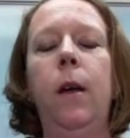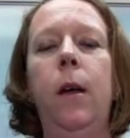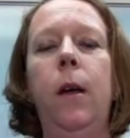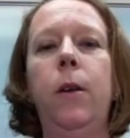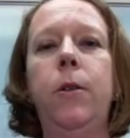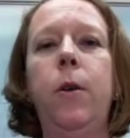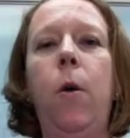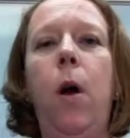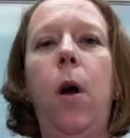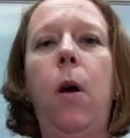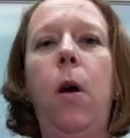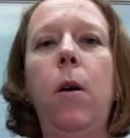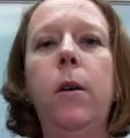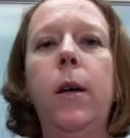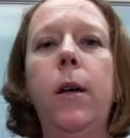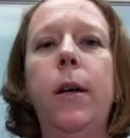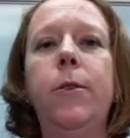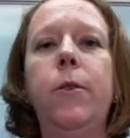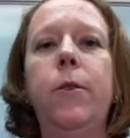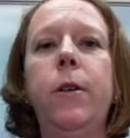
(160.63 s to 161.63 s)
So all
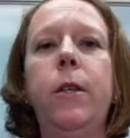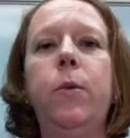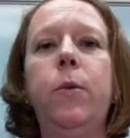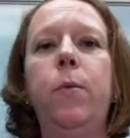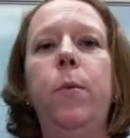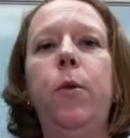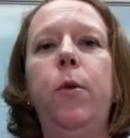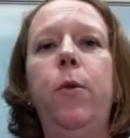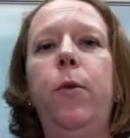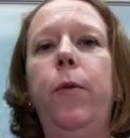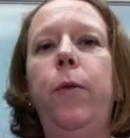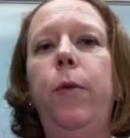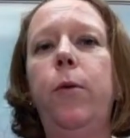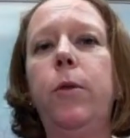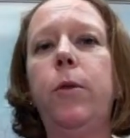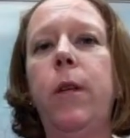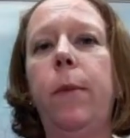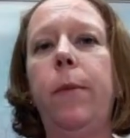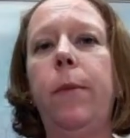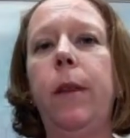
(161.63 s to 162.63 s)
countries move
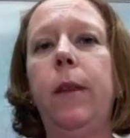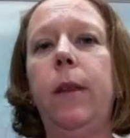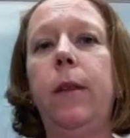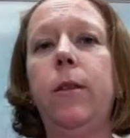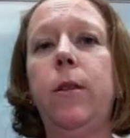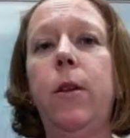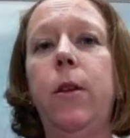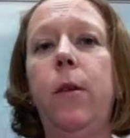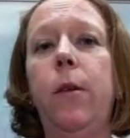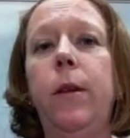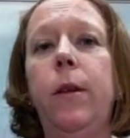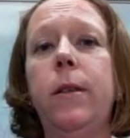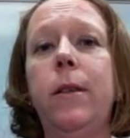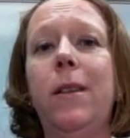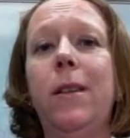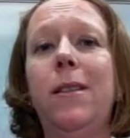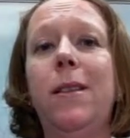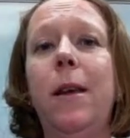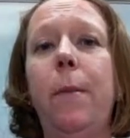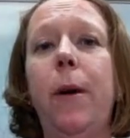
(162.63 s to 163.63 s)
through something that's known as
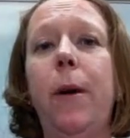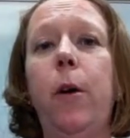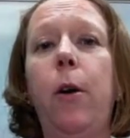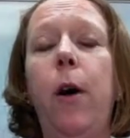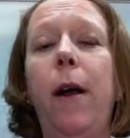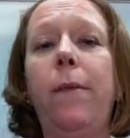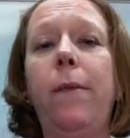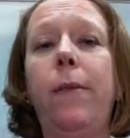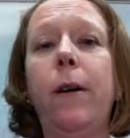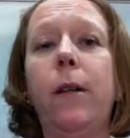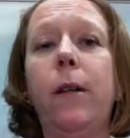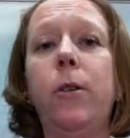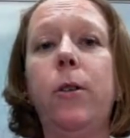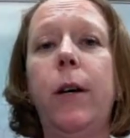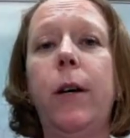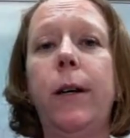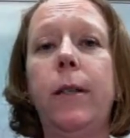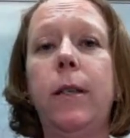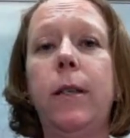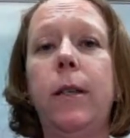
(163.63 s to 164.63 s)
the demographic
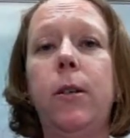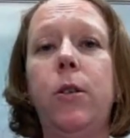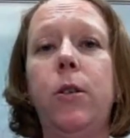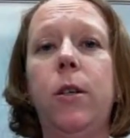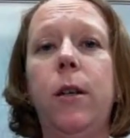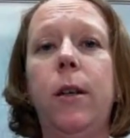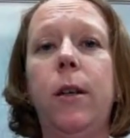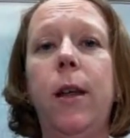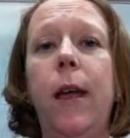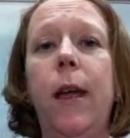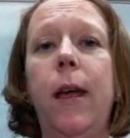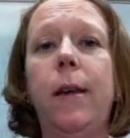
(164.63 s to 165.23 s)
transition